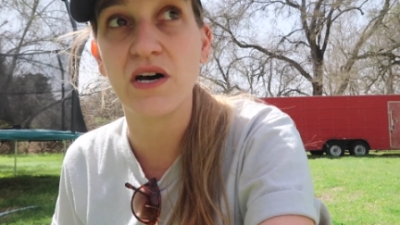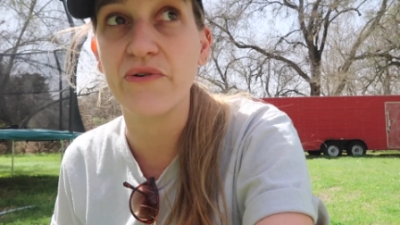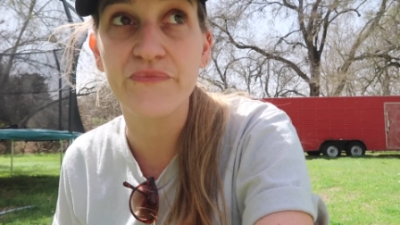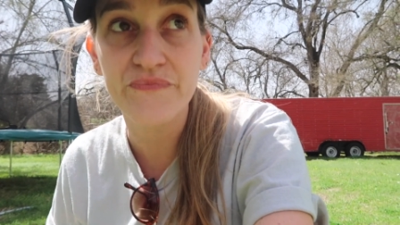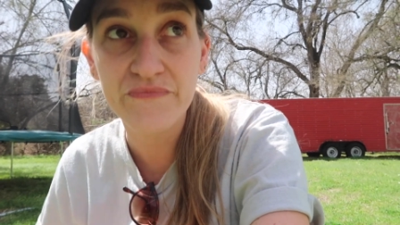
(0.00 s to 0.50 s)

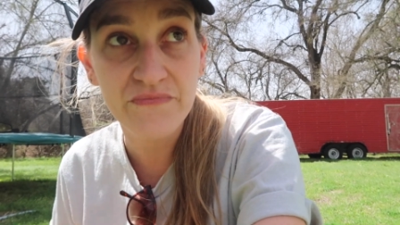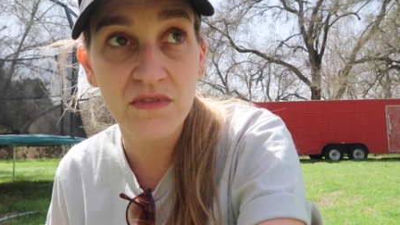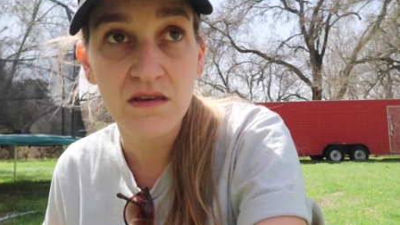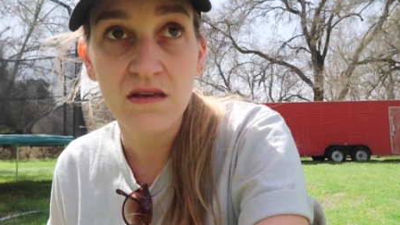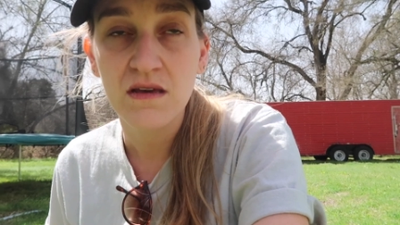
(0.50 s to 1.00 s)
So
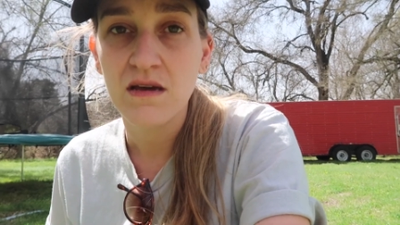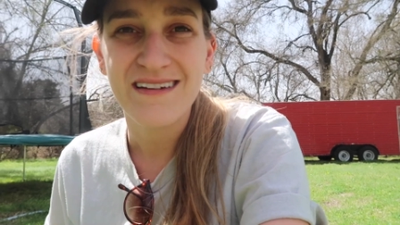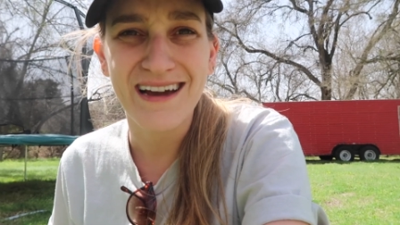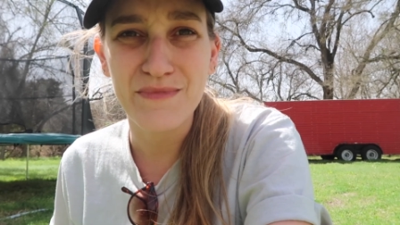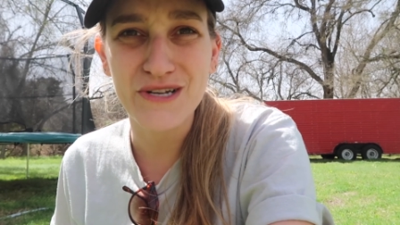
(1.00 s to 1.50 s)

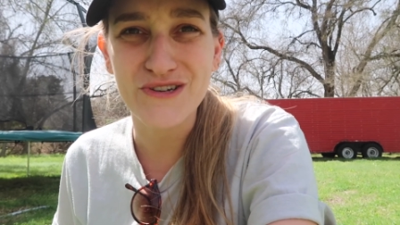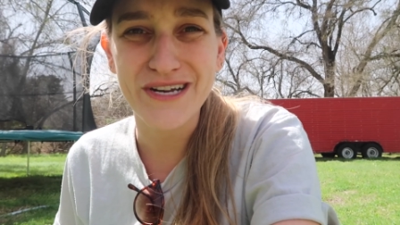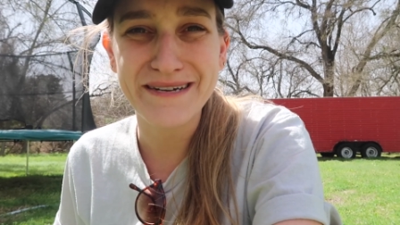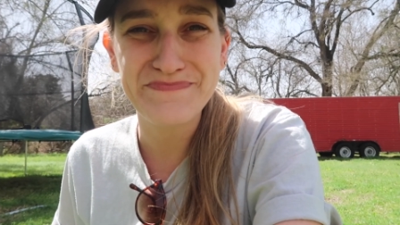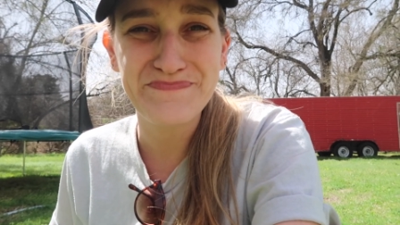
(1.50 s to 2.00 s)
yeah, I'm not
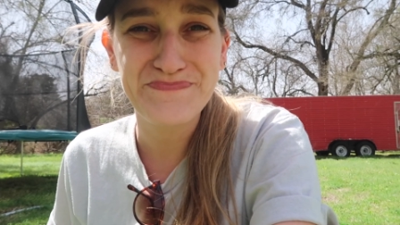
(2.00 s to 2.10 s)
sure yet.